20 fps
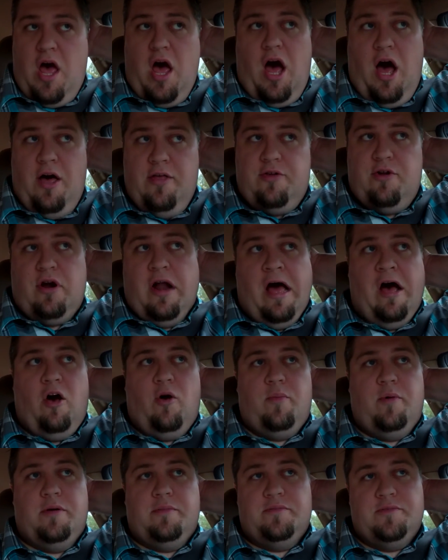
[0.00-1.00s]
other
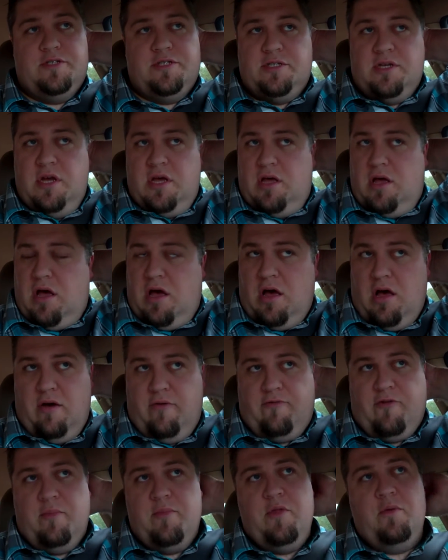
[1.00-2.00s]
albums,
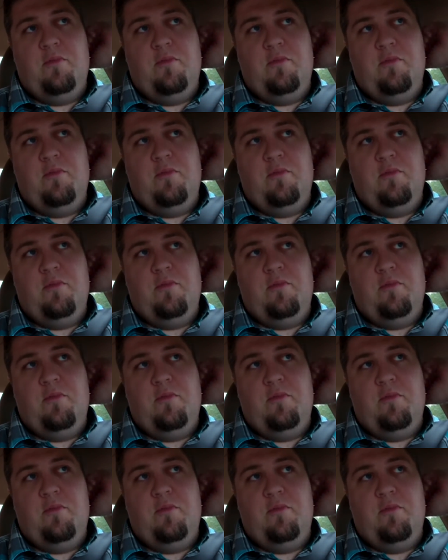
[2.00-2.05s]
From the